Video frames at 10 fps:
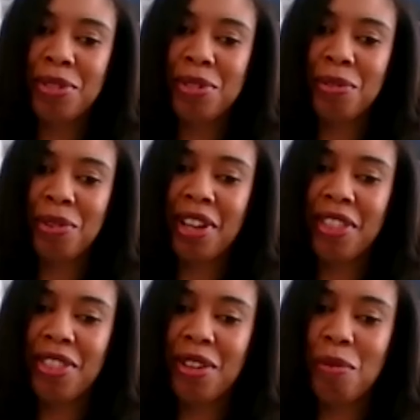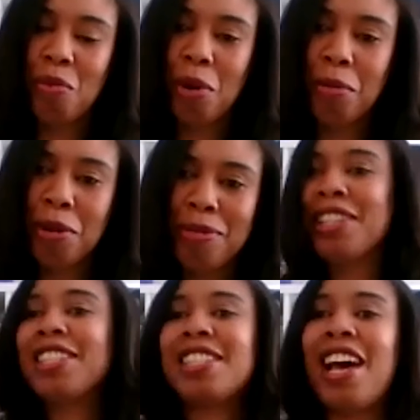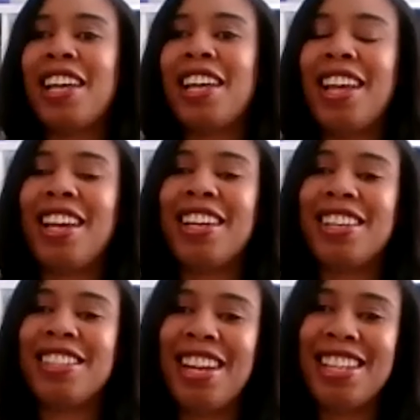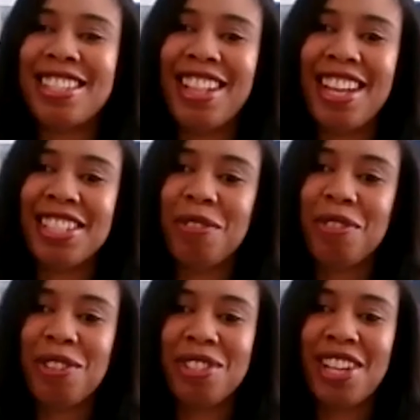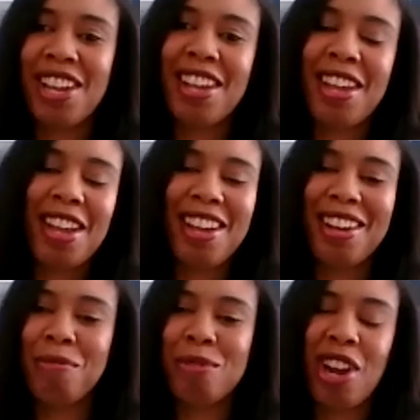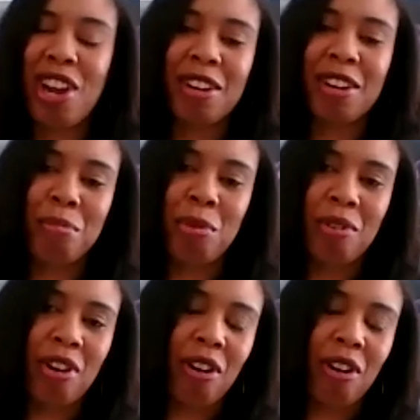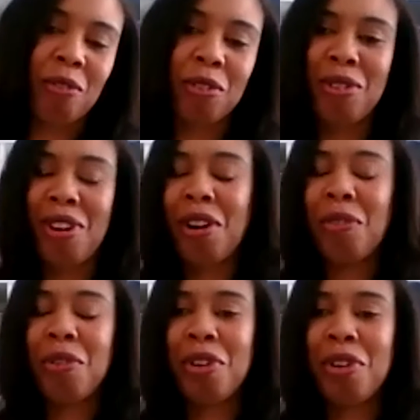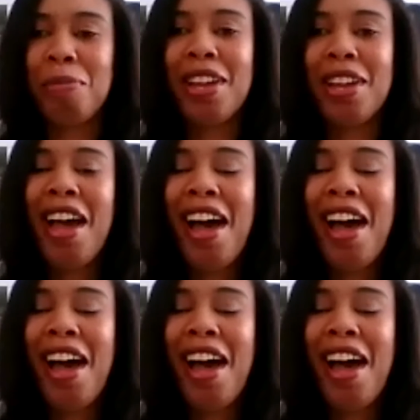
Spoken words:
During the warmer months, I like a nice glass of rosé. I'm trying to pull her over with me.